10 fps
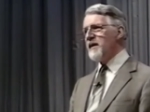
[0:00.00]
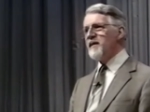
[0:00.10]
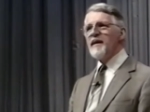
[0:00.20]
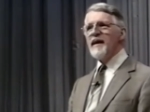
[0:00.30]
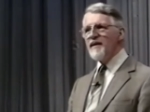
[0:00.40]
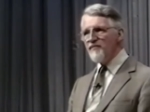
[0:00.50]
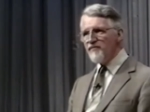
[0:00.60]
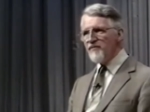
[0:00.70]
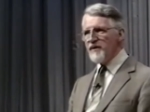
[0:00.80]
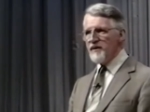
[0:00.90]
in
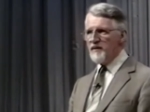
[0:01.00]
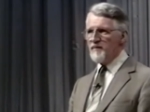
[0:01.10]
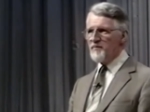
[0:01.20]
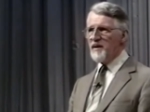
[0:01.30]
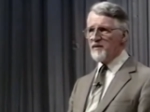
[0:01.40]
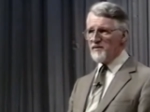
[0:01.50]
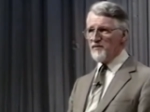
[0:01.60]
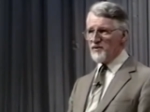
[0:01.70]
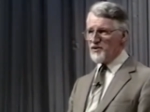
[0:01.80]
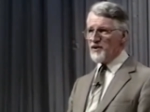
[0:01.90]
every part
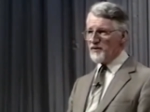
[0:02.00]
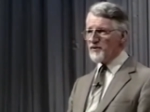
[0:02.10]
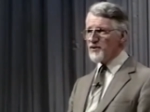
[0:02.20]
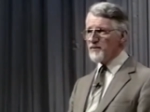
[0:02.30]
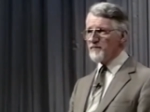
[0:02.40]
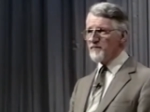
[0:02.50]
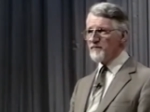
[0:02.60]
of the church,